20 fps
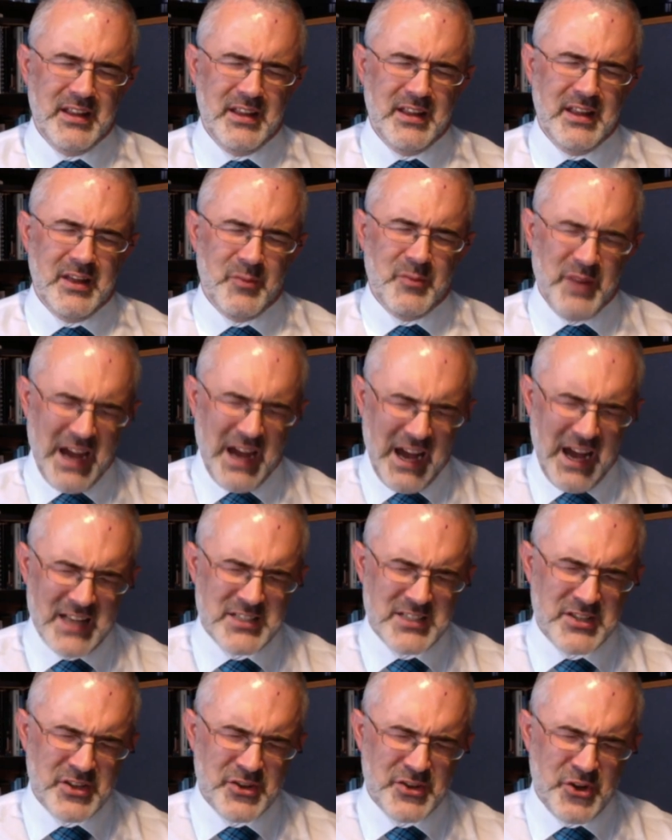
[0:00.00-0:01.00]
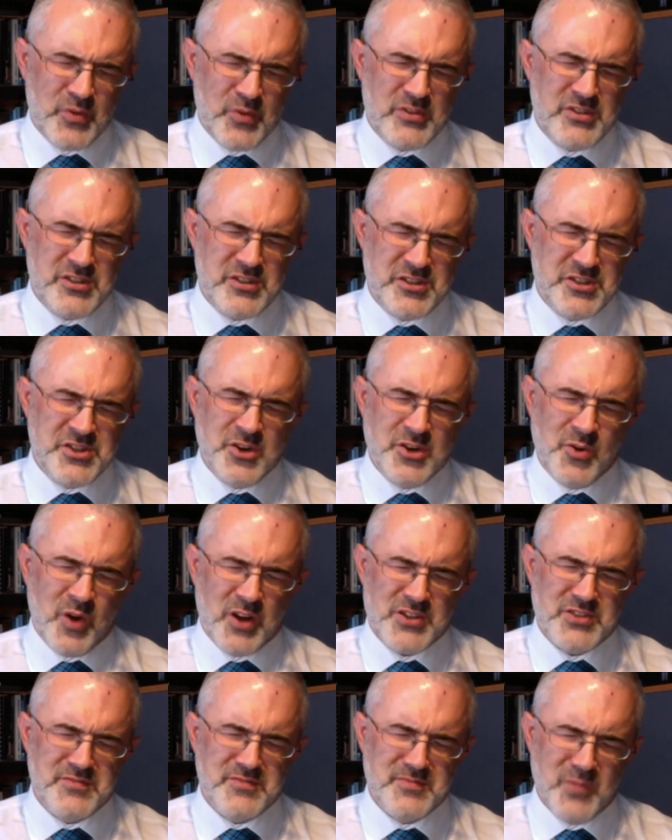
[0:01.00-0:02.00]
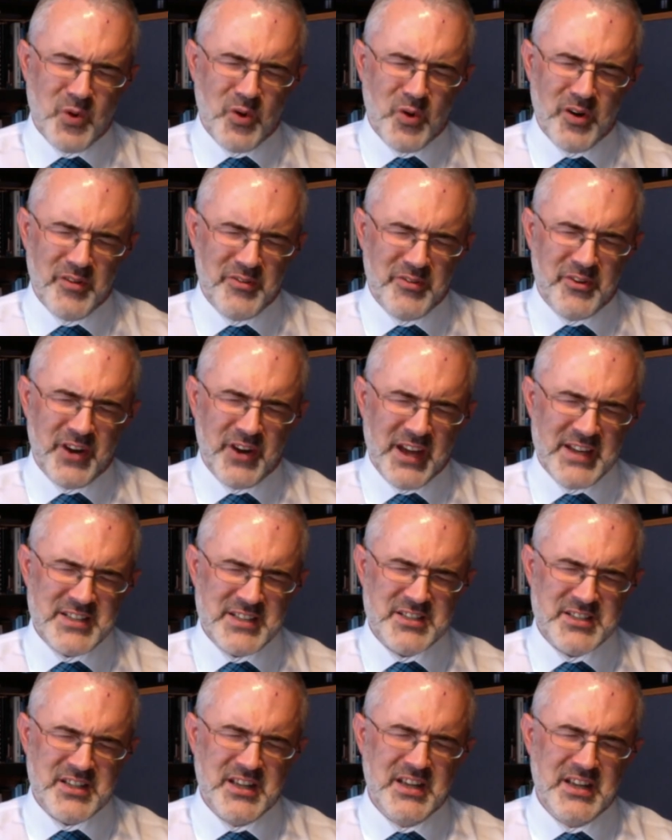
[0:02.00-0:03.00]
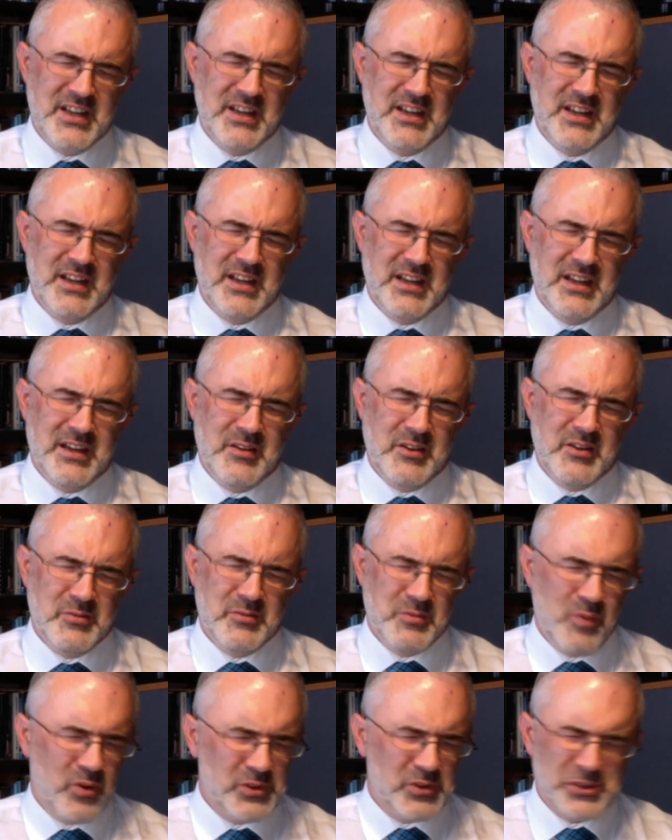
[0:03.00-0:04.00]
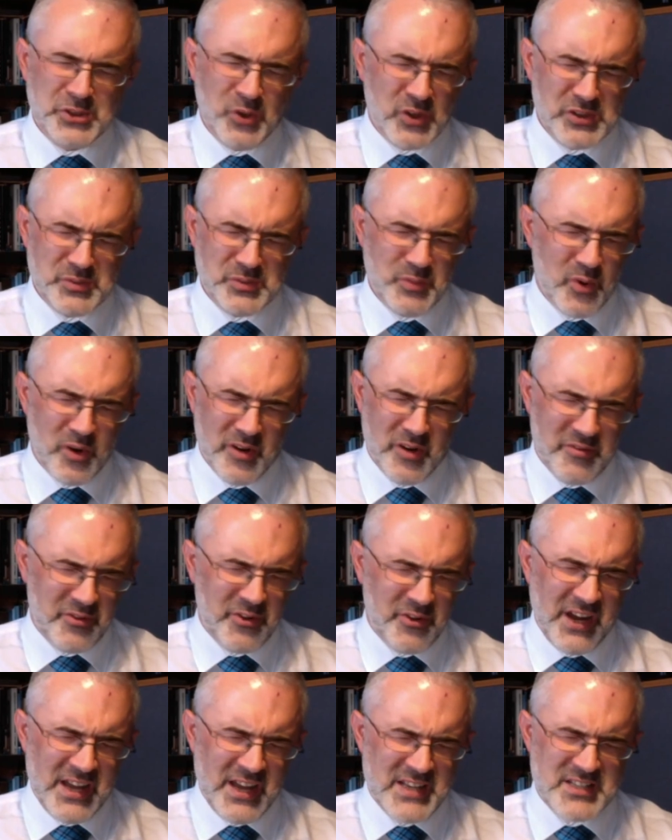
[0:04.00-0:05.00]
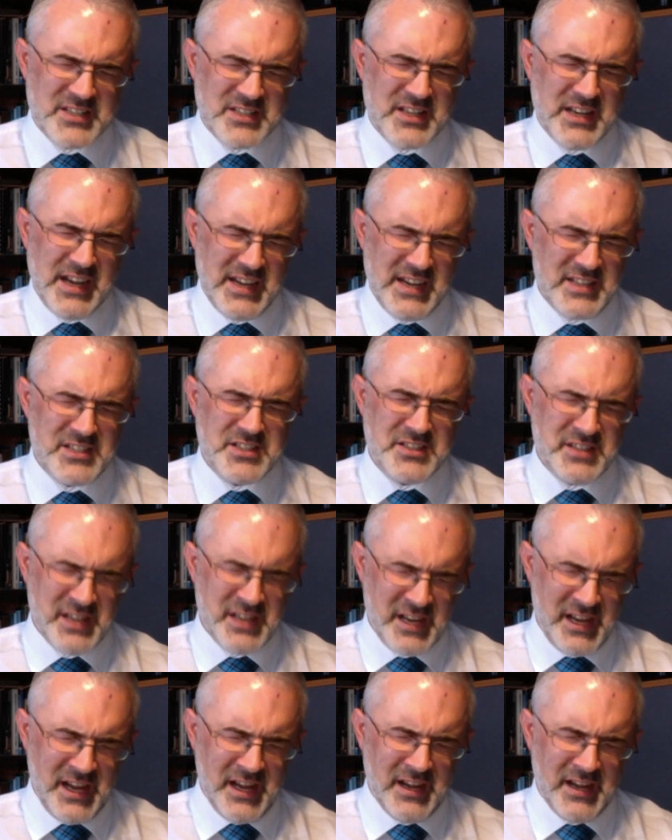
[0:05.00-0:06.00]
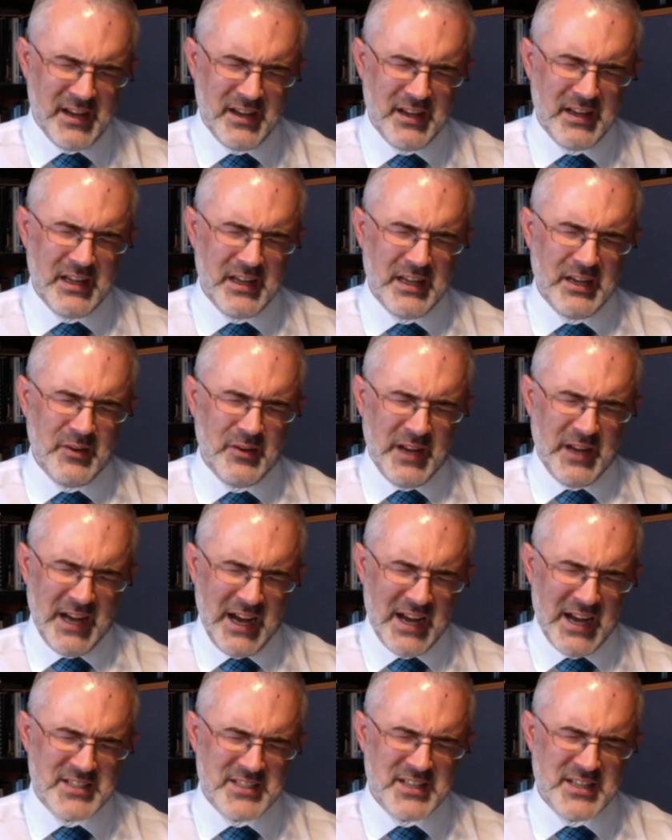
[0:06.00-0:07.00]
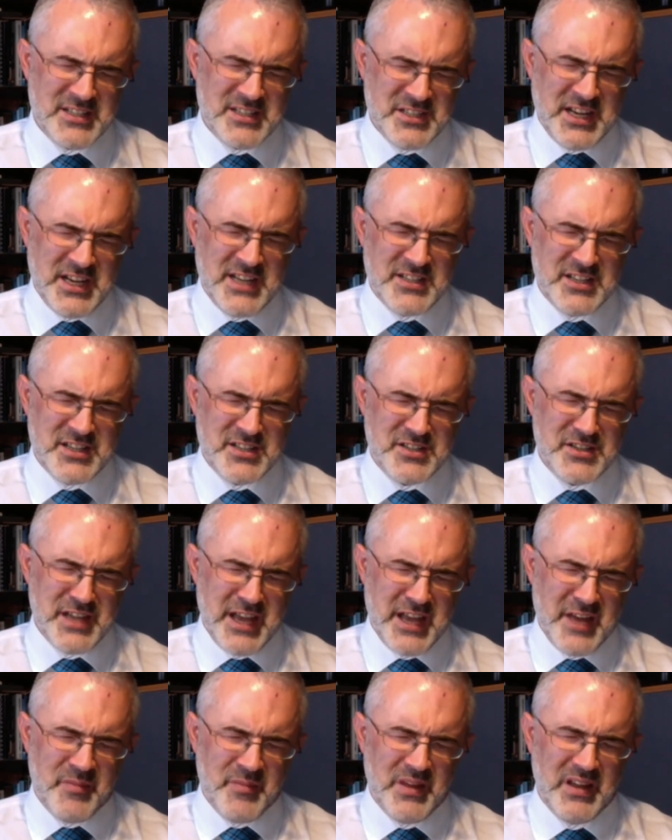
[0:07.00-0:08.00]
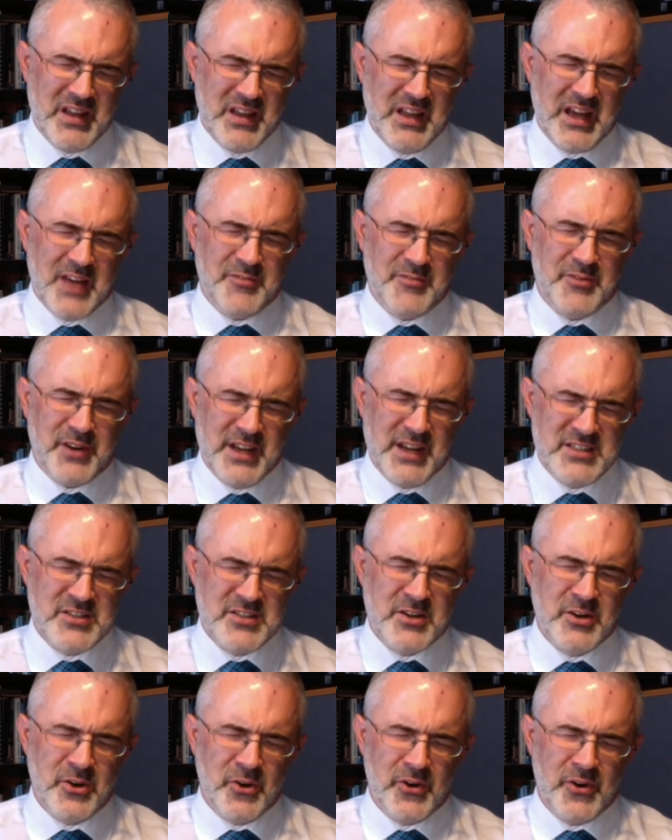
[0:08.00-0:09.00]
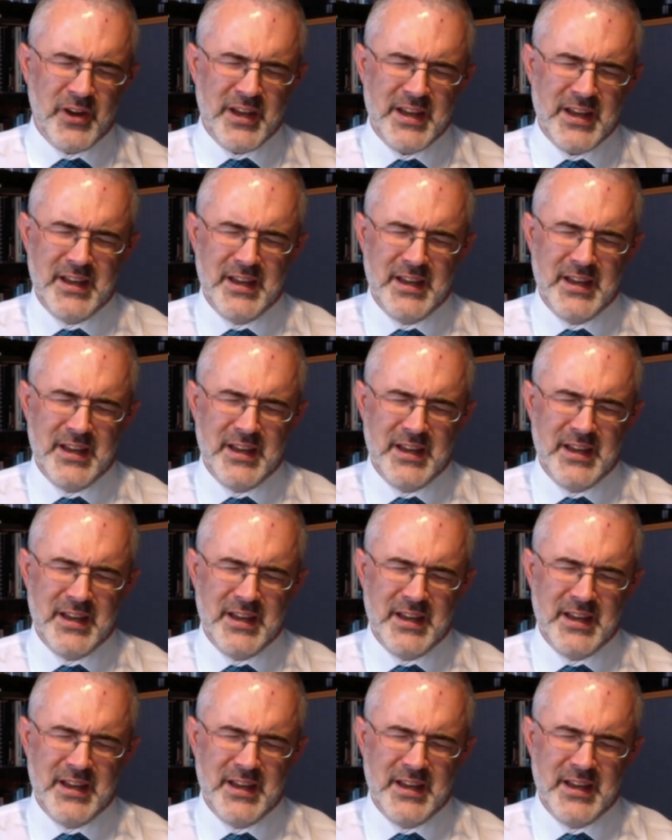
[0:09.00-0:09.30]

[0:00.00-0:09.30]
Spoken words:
and we ask that you would show us more of Christ. Show us more of Christ each day, we ask in Jesus' name and for his glory.